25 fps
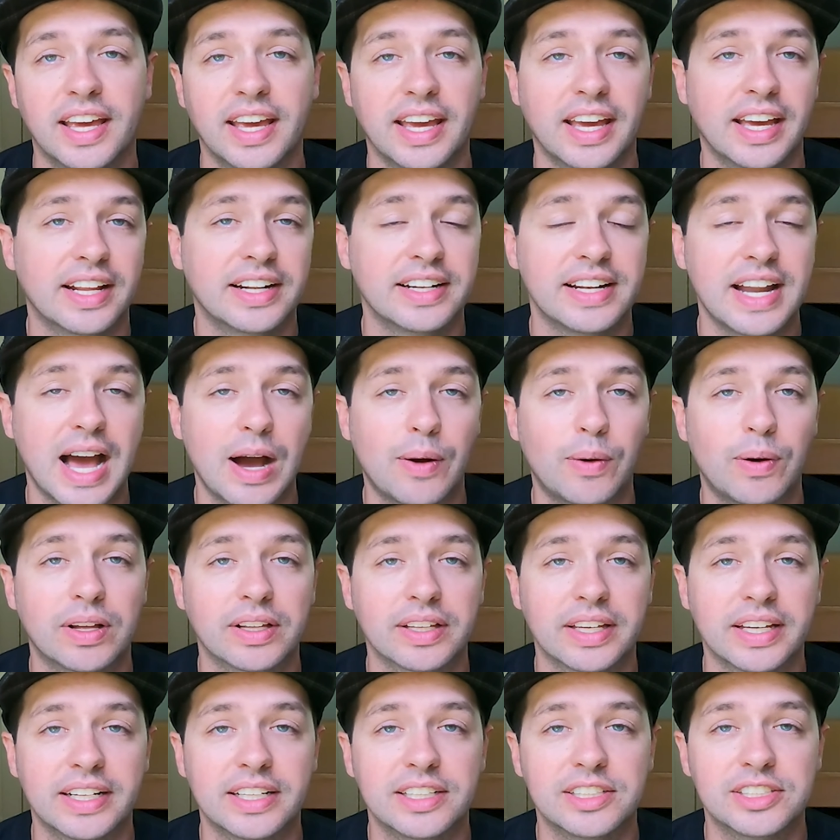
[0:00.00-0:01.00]
And now
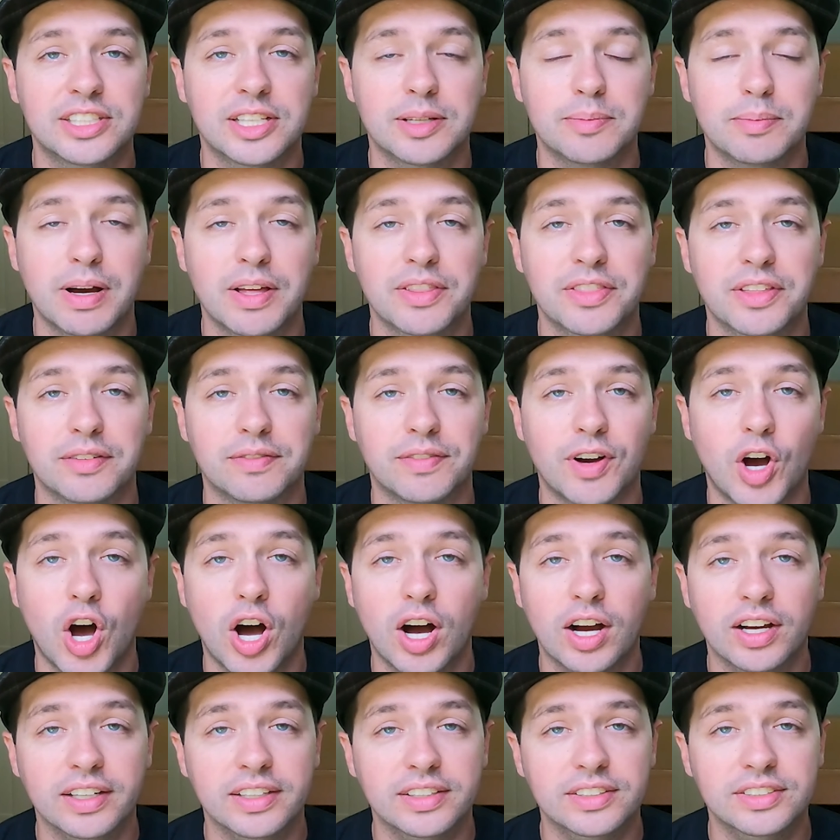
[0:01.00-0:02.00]
I'll get into the month of
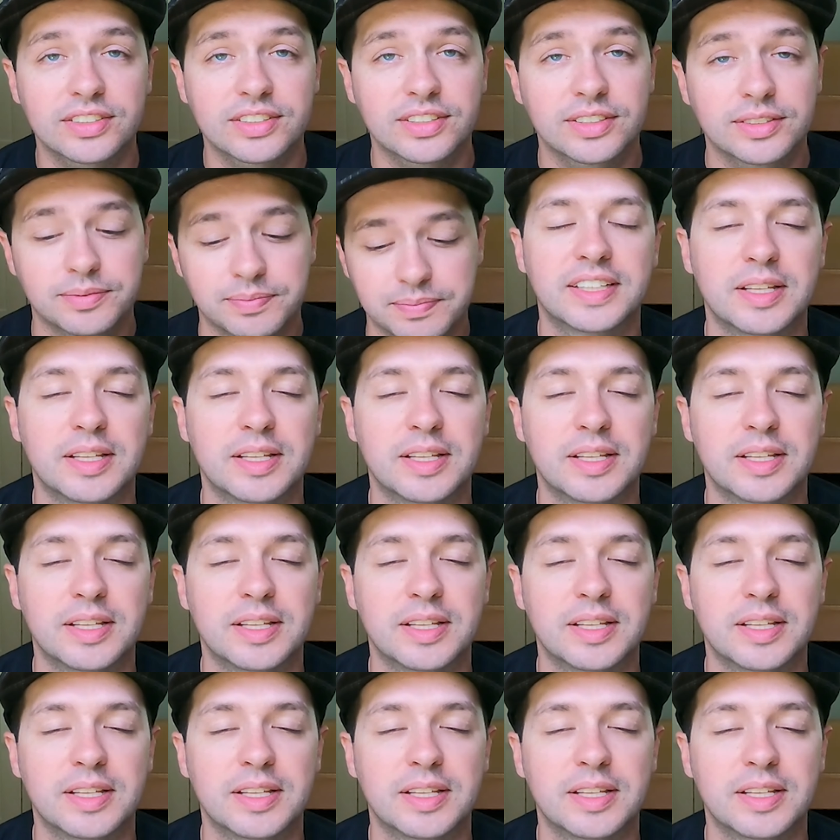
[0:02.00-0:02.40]
August.